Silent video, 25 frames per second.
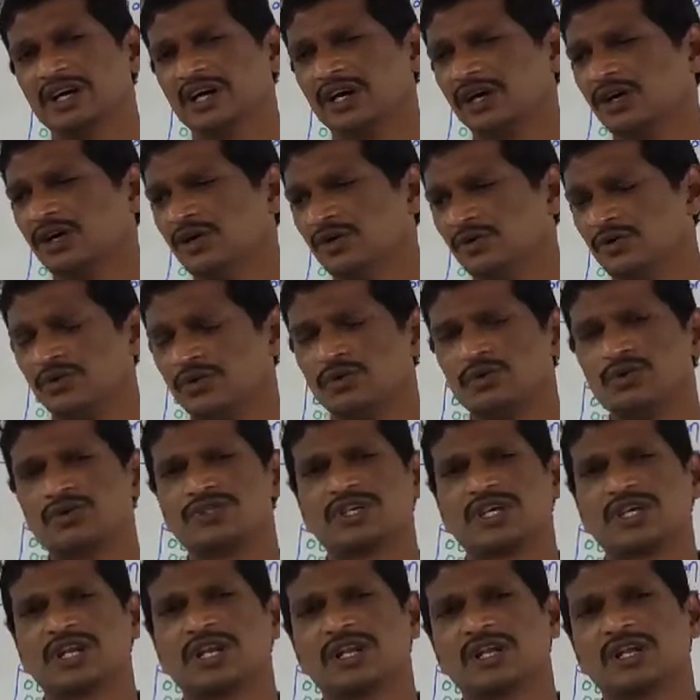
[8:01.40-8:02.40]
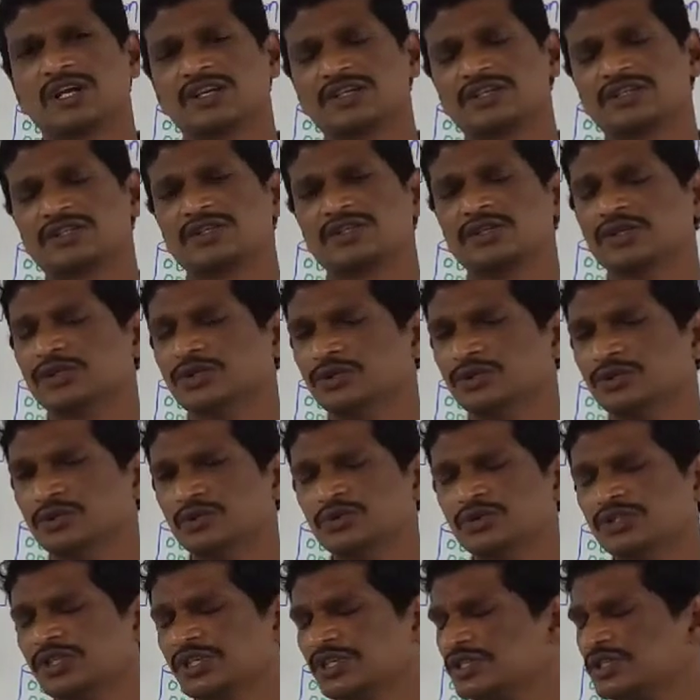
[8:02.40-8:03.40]
the fruit sellers
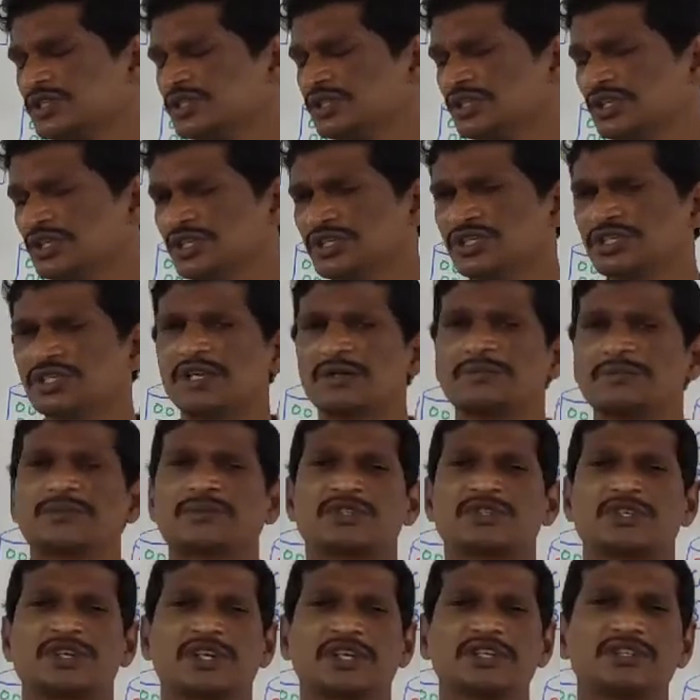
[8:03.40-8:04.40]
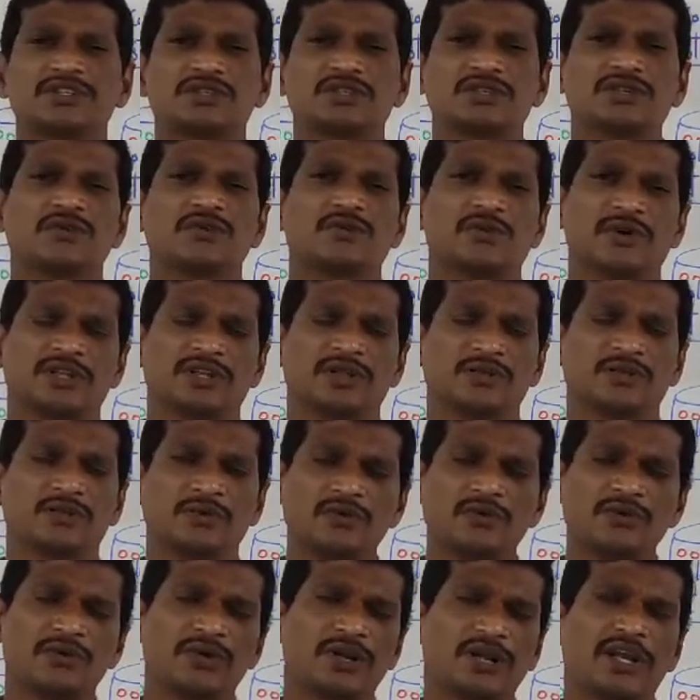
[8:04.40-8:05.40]
uses this substance for the
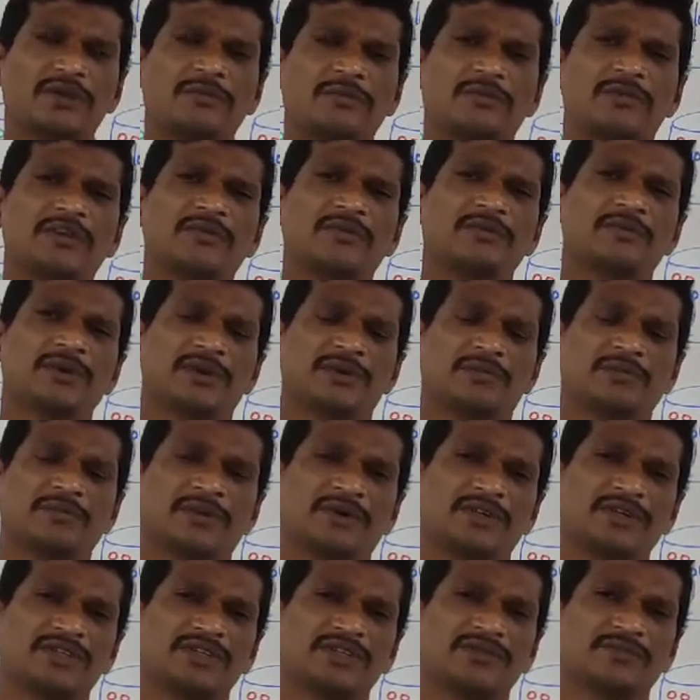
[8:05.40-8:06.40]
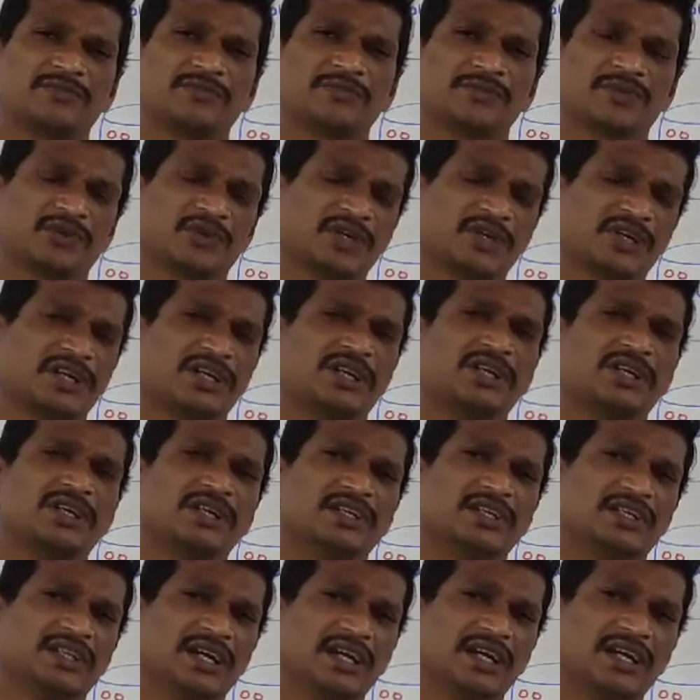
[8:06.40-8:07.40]
fruit ripening purpose,
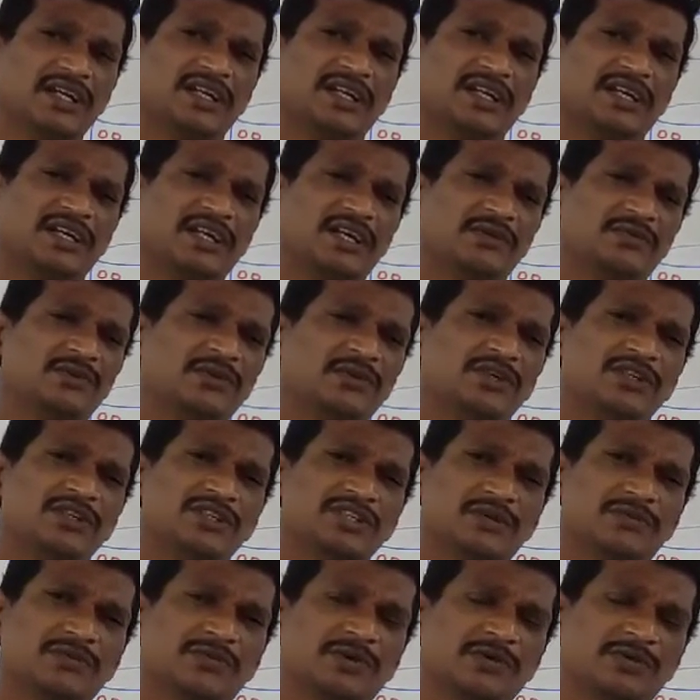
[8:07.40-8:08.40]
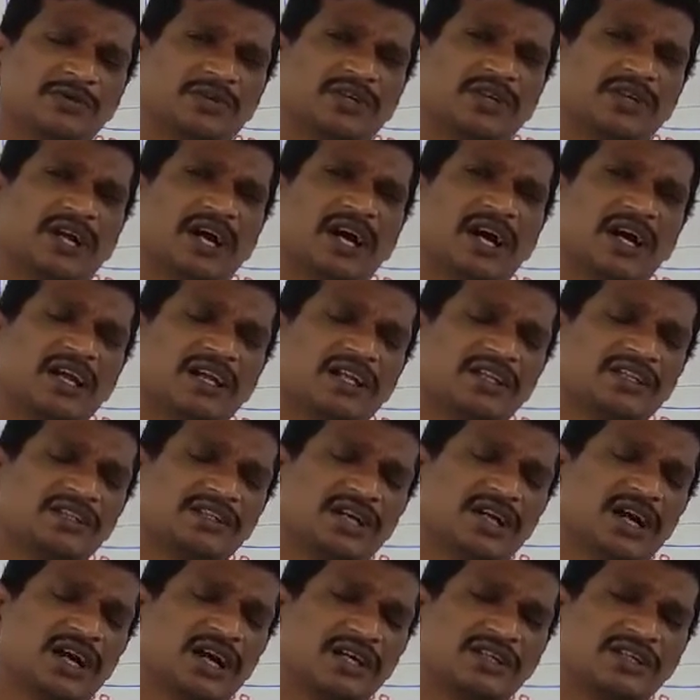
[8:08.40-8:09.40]
that time some of the
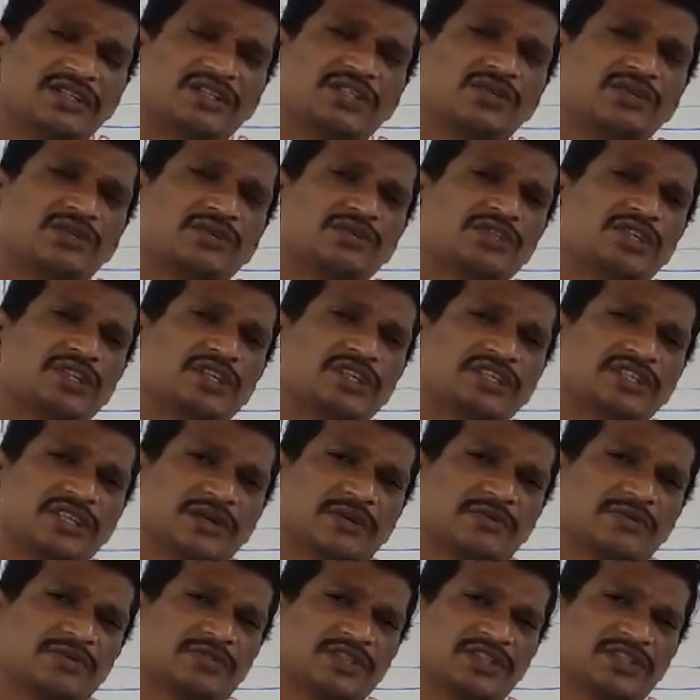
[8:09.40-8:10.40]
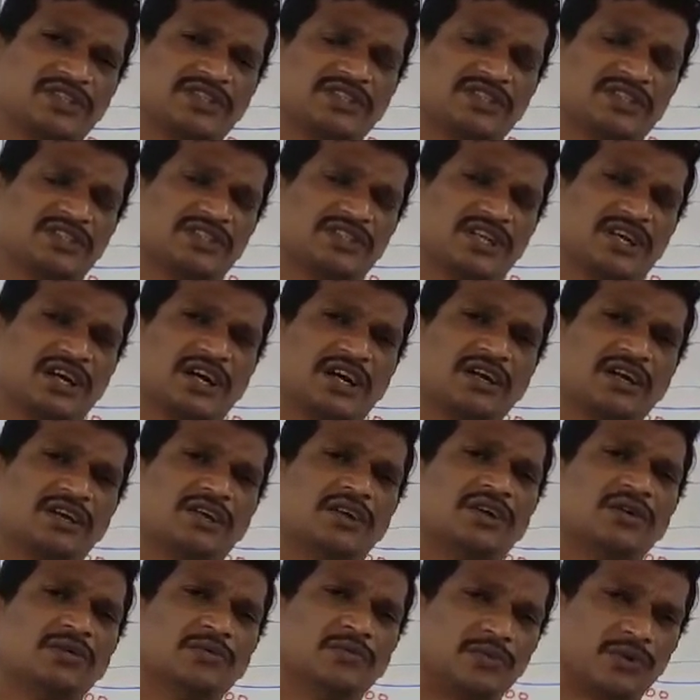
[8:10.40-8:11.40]
carcinogenic substances
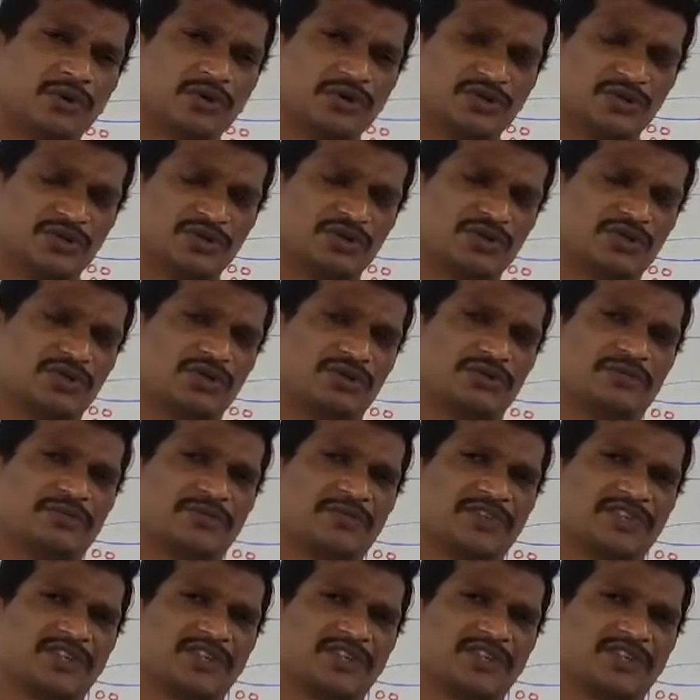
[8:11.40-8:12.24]
are produced.